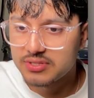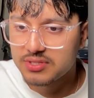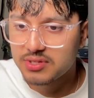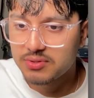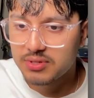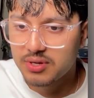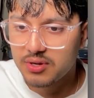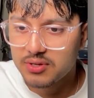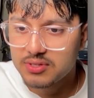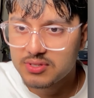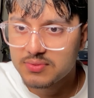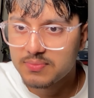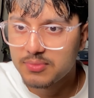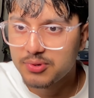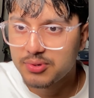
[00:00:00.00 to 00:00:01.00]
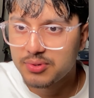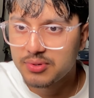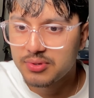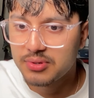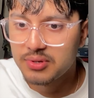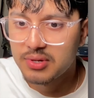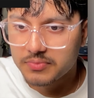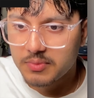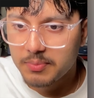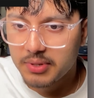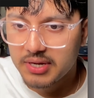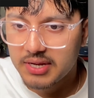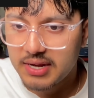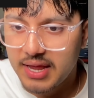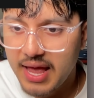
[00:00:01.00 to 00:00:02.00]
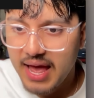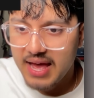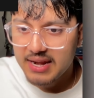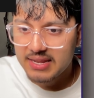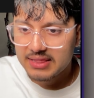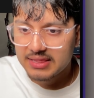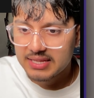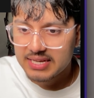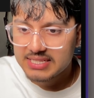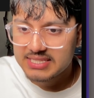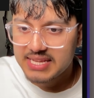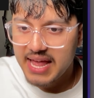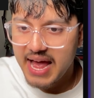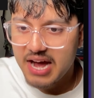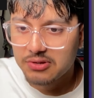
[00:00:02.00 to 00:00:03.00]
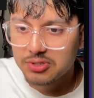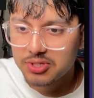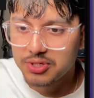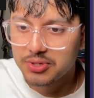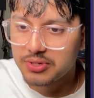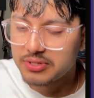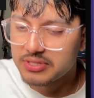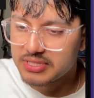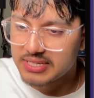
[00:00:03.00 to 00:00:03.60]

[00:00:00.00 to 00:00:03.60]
So it cost more, but it had less out tokens,